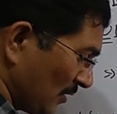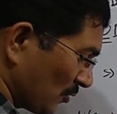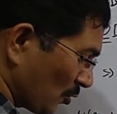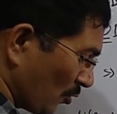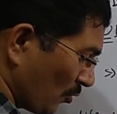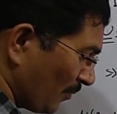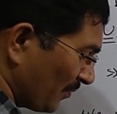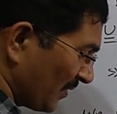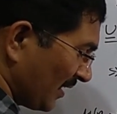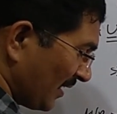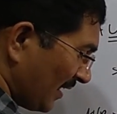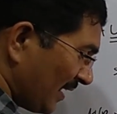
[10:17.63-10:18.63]
So
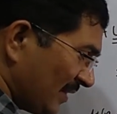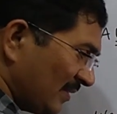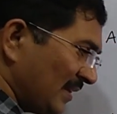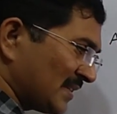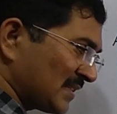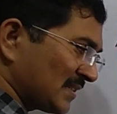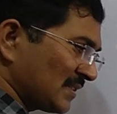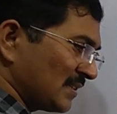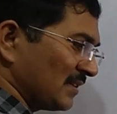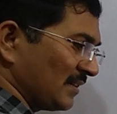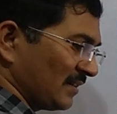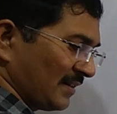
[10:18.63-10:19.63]
in
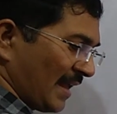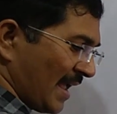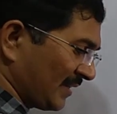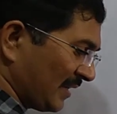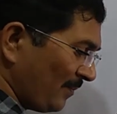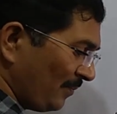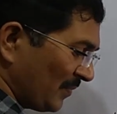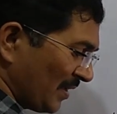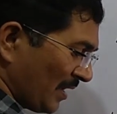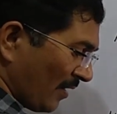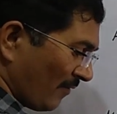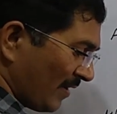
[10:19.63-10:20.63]
this diagram,
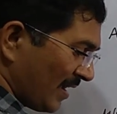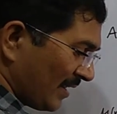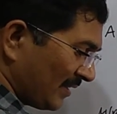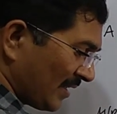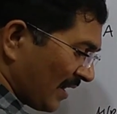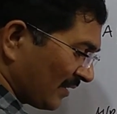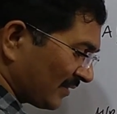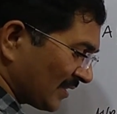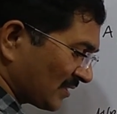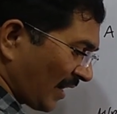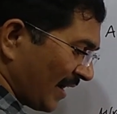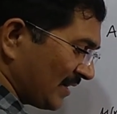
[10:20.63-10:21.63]
where there are
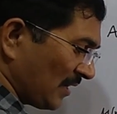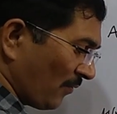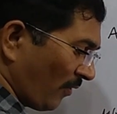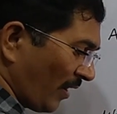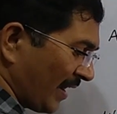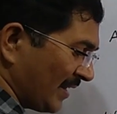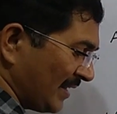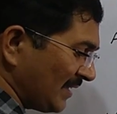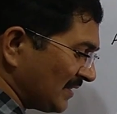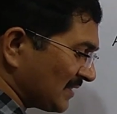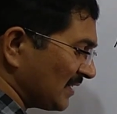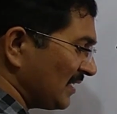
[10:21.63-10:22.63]
such kind of
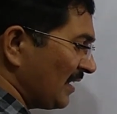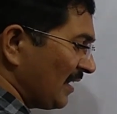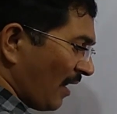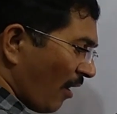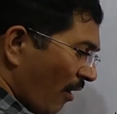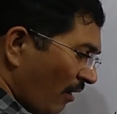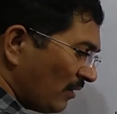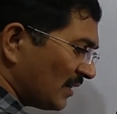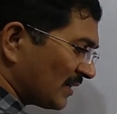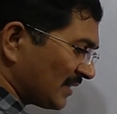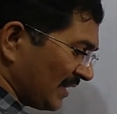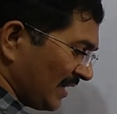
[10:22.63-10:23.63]
linings, all
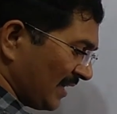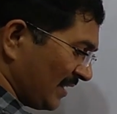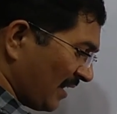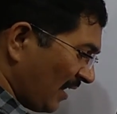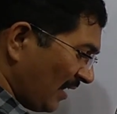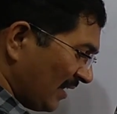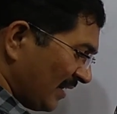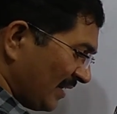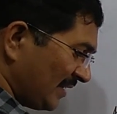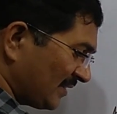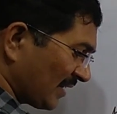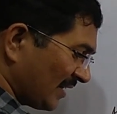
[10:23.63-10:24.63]
that area
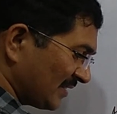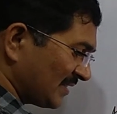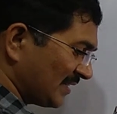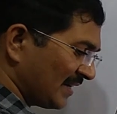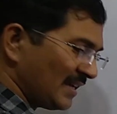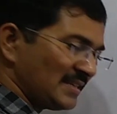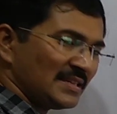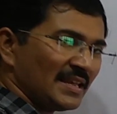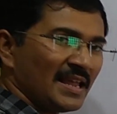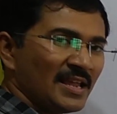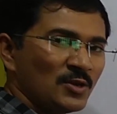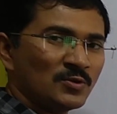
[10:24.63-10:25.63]
is considered as
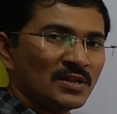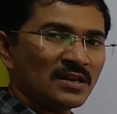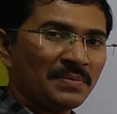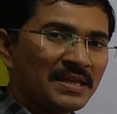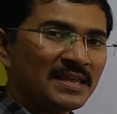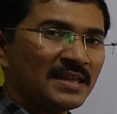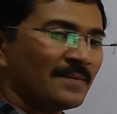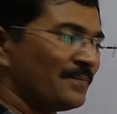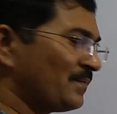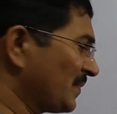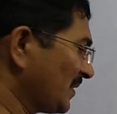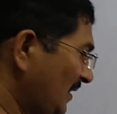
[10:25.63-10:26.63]
A union B.
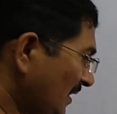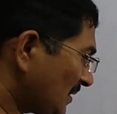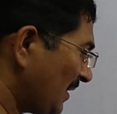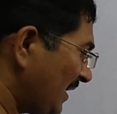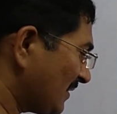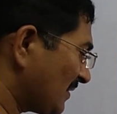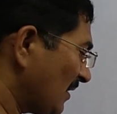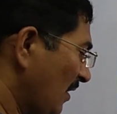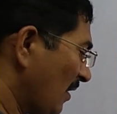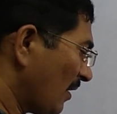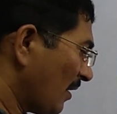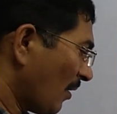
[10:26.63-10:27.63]
That means
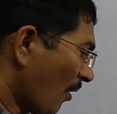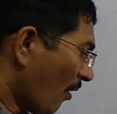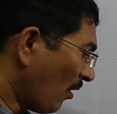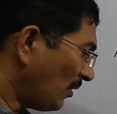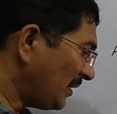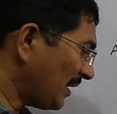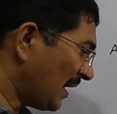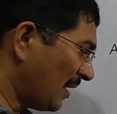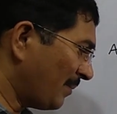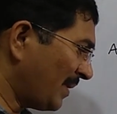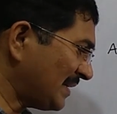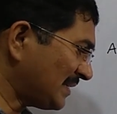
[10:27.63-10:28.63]
all the
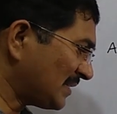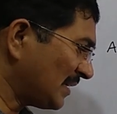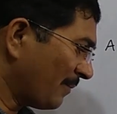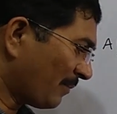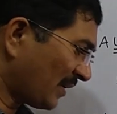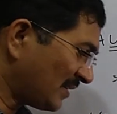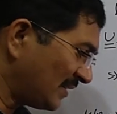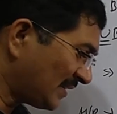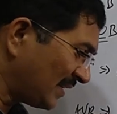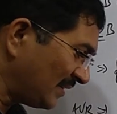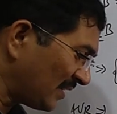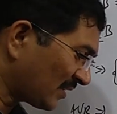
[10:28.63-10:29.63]
elements
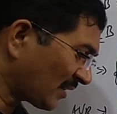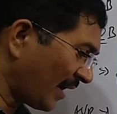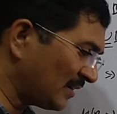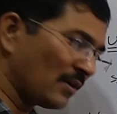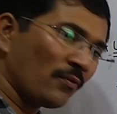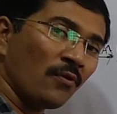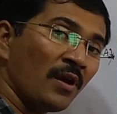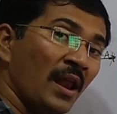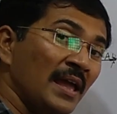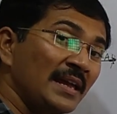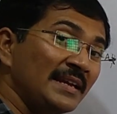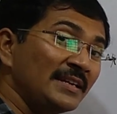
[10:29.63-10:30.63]
present in this kind of
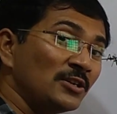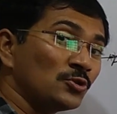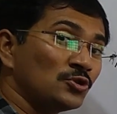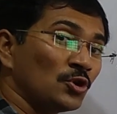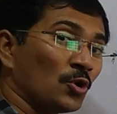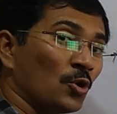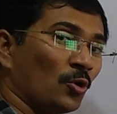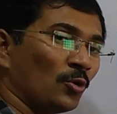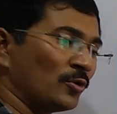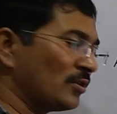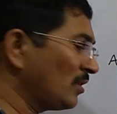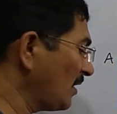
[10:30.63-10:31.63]
lined
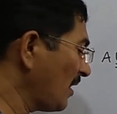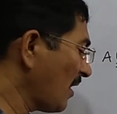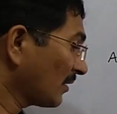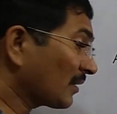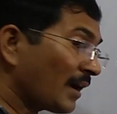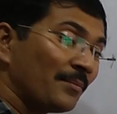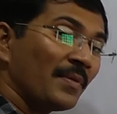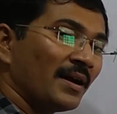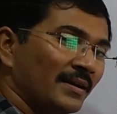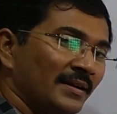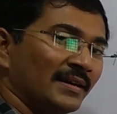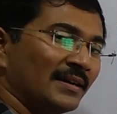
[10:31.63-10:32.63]
zone come
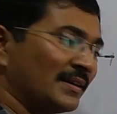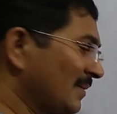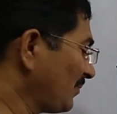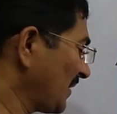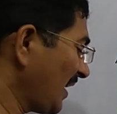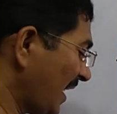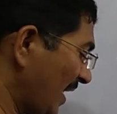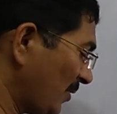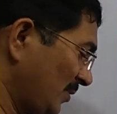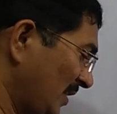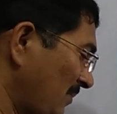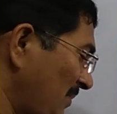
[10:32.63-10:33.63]
under A
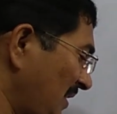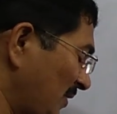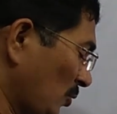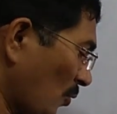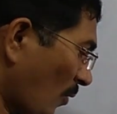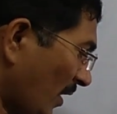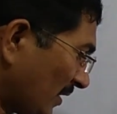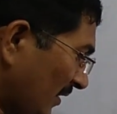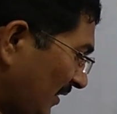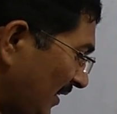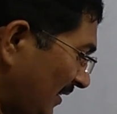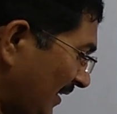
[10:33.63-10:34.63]
union B. So what
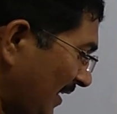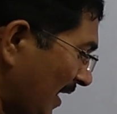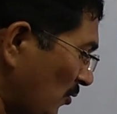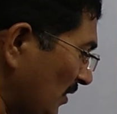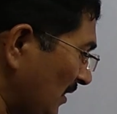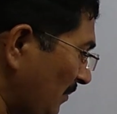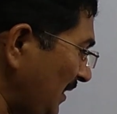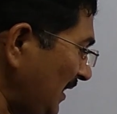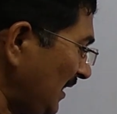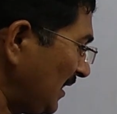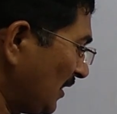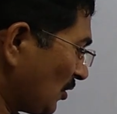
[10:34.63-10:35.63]
are there in A union
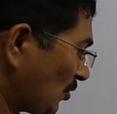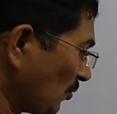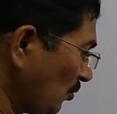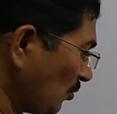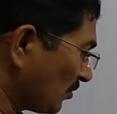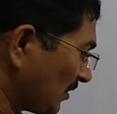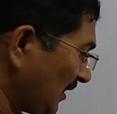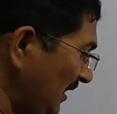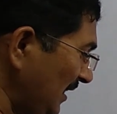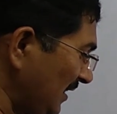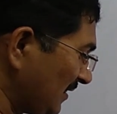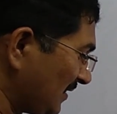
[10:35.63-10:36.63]
B? 2,
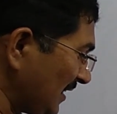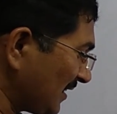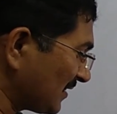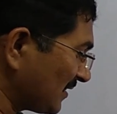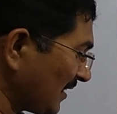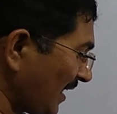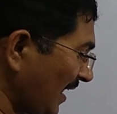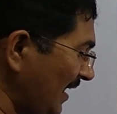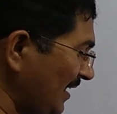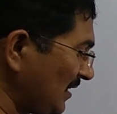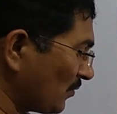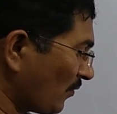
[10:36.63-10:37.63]
3, 6,
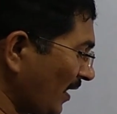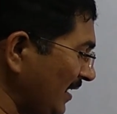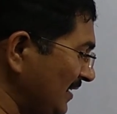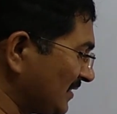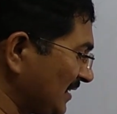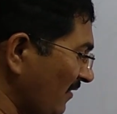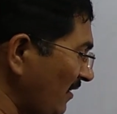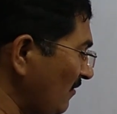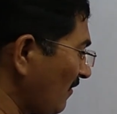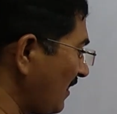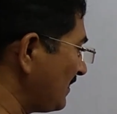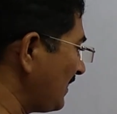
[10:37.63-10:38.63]
8, 5,
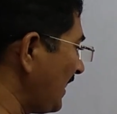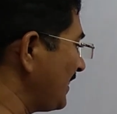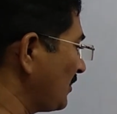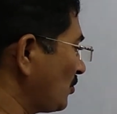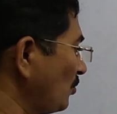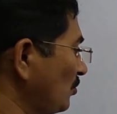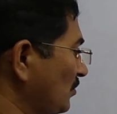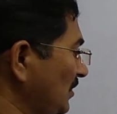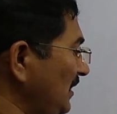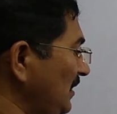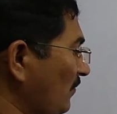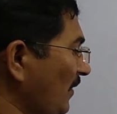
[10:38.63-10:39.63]
7, 1, 9. 2,
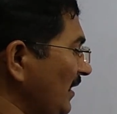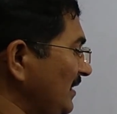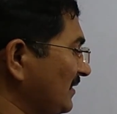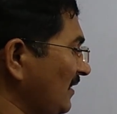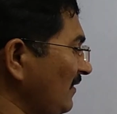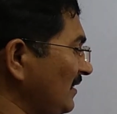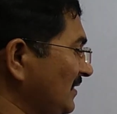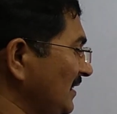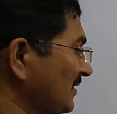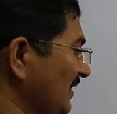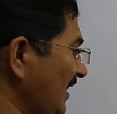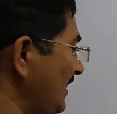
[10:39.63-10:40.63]
3, 5, 7,
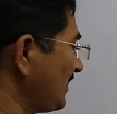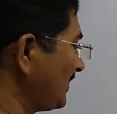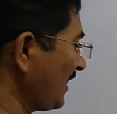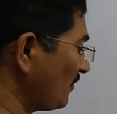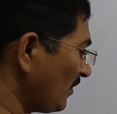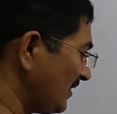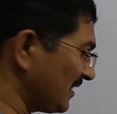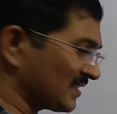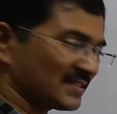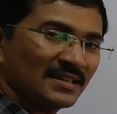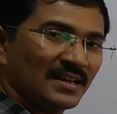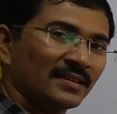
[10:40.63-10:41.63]
6, 8, 9, 1.
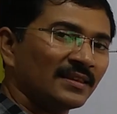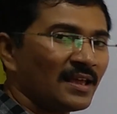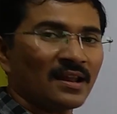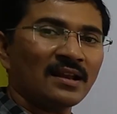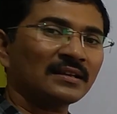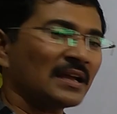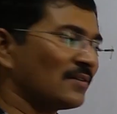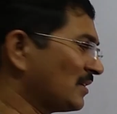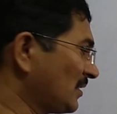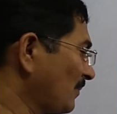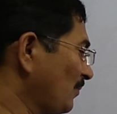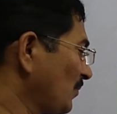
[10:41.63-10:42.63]
Yes, they are all
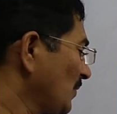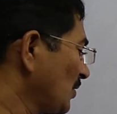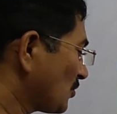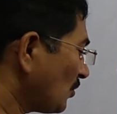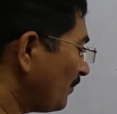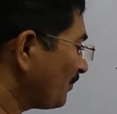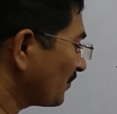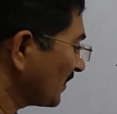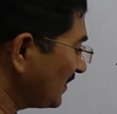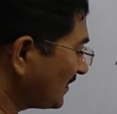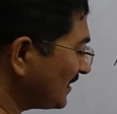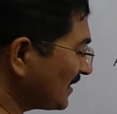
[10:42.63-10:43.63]
covered. So
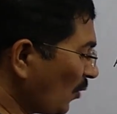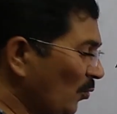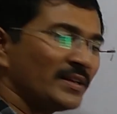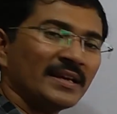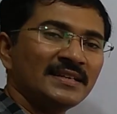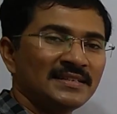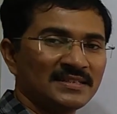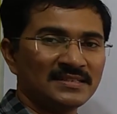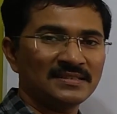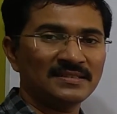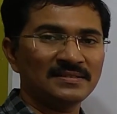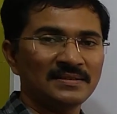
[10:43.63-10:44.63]
this is how we write
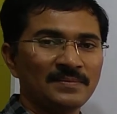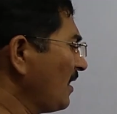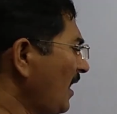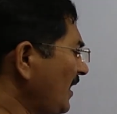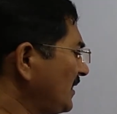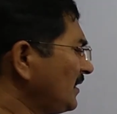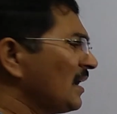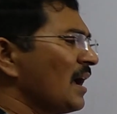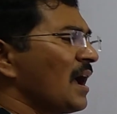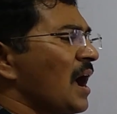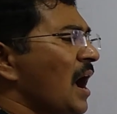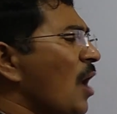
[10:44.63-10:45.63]
it. And
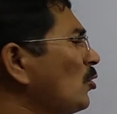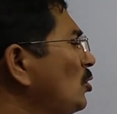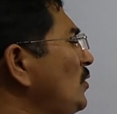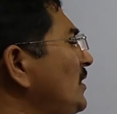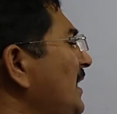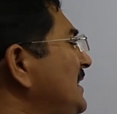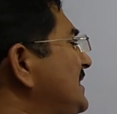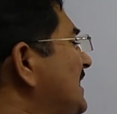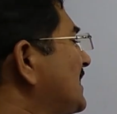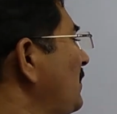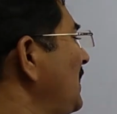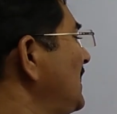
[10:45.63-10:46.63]
how do we write
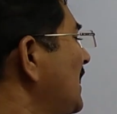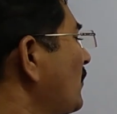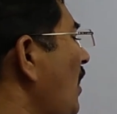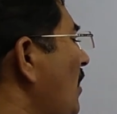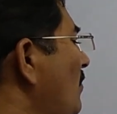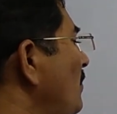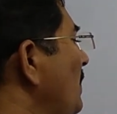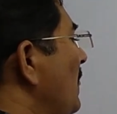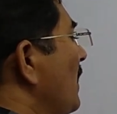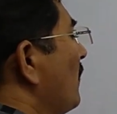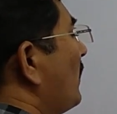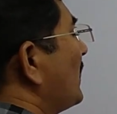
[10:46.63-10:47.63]
set builder form
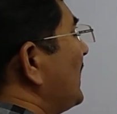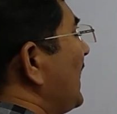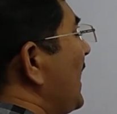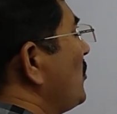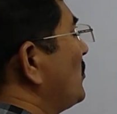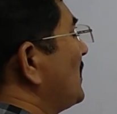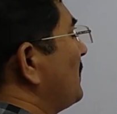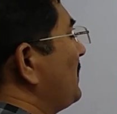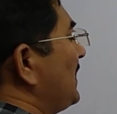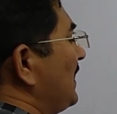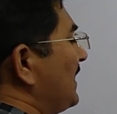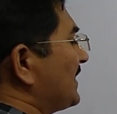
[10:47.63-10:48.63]
for A union
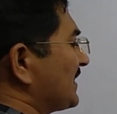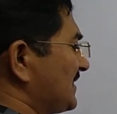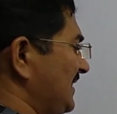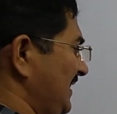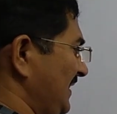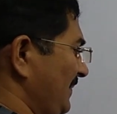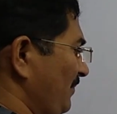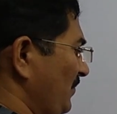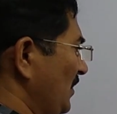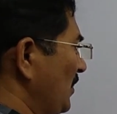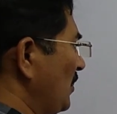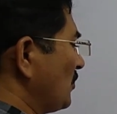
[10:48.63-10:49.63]
B? Let us see.
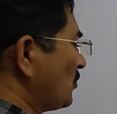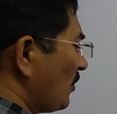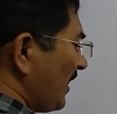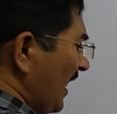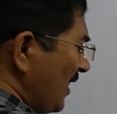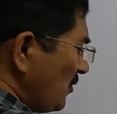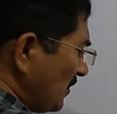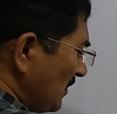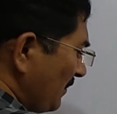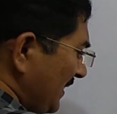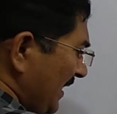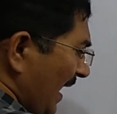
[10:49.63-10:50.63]
So A
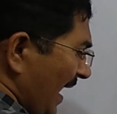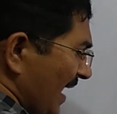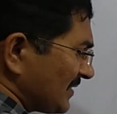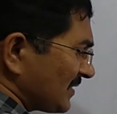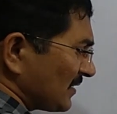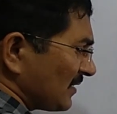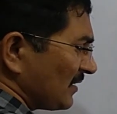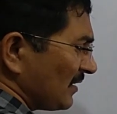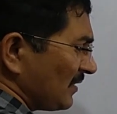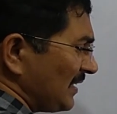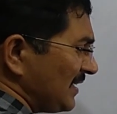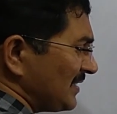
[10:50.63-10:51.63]
union B has
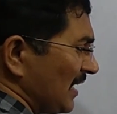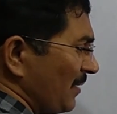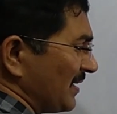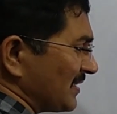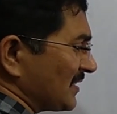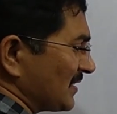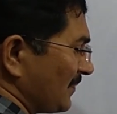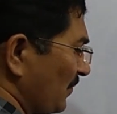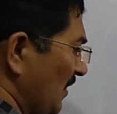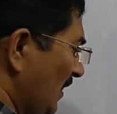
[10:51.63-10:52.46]
these elements.